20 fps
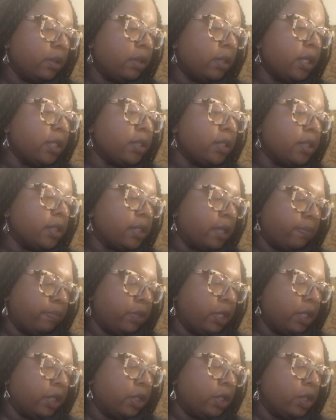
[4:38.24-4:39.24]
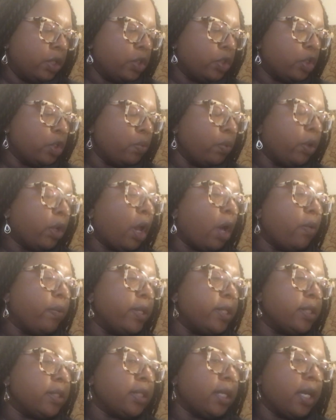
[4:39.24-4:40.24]
This is something she will
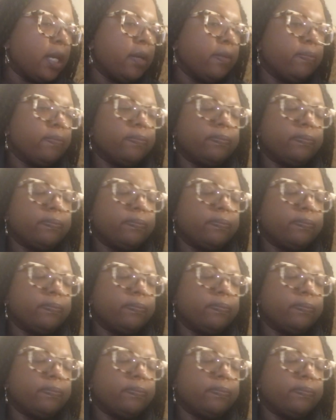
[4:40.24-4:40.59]
always see.